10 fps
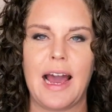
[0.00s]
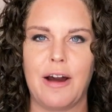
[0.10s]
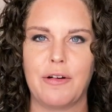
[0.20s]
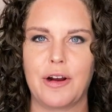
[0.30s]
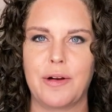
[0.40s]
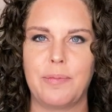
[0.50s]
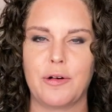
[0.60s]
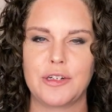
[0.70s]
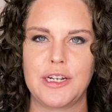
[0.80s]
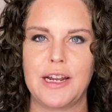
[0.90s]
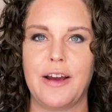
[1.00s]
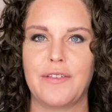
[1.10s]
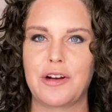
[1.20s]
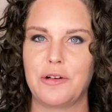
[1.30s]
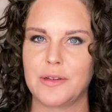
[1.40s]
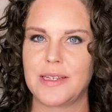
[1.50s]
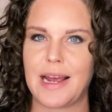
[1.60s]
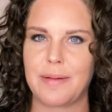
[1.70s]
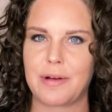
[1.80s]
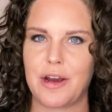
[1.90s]
outer portion of a cold
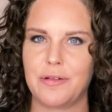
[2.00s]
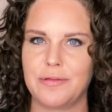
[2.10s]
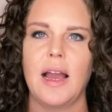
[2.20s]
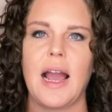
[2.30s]
snap coat.